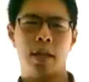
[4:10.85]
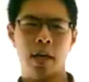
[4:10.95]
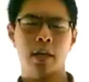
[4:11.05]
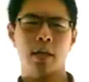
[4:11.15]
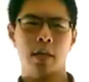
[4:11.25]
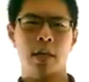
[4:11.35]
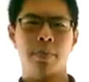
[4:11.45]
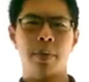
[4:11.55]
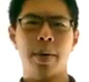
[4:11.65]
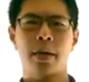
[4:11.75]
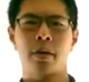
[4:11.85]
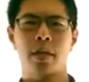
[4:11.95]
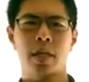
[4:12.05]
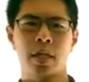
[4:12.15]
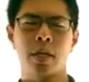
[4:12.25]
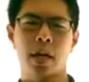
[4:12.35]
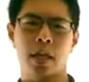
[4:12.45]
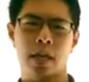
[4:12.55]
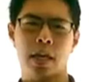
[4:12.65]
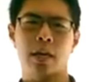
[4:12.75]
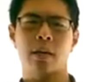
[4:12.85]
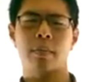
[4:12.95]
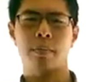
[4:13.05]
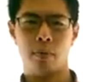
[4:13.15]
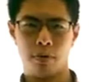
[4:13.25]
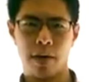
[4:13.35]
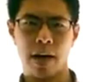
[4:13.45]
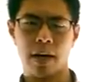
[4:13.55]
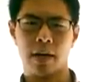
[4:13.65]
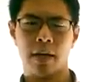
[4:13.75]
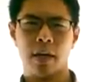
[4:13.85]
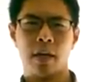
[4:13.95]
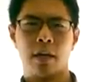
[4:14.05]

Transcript: Then simply make your decision and then move on.